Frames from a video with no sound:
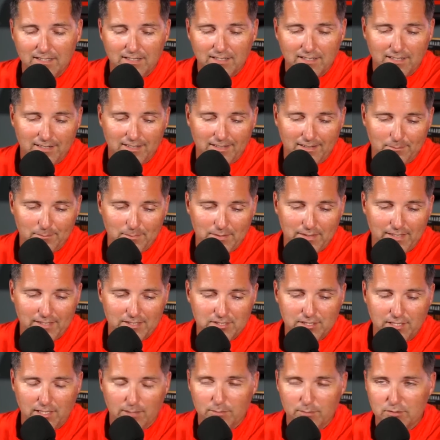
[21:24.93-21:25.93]
Um, and that
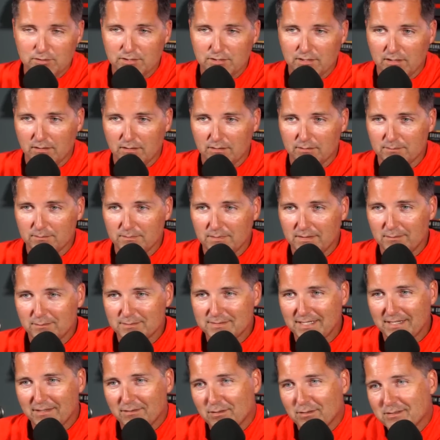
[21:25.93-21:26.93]
Shane Buechele, I would
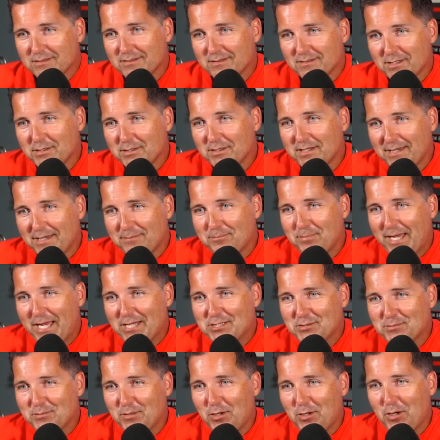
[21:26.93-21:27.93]
say, looked a little like
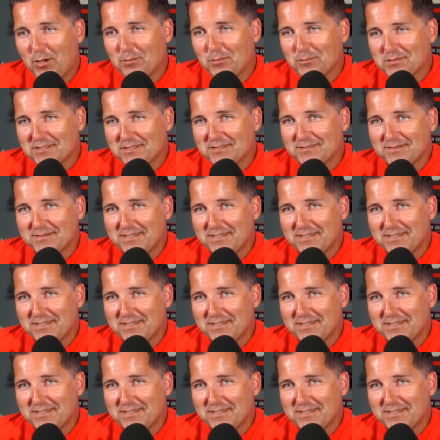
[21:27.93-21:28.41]
Patrick Mahomes,